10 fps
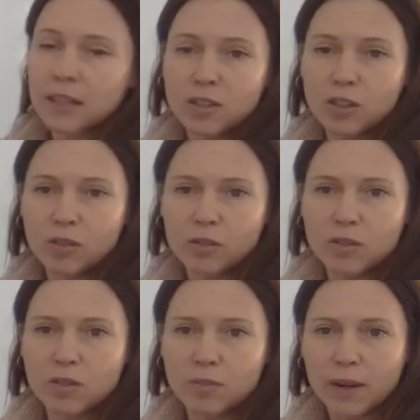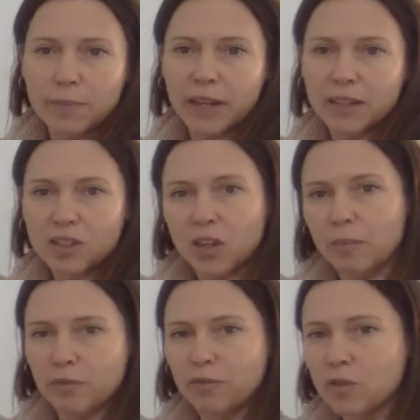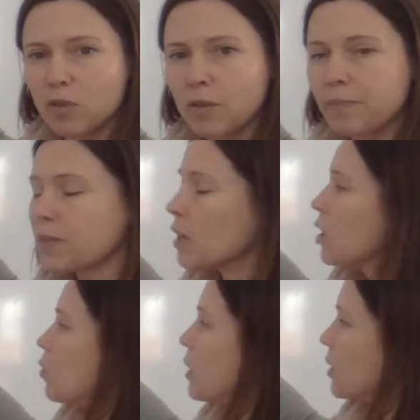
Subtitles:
integrals, right back in chapter 4, we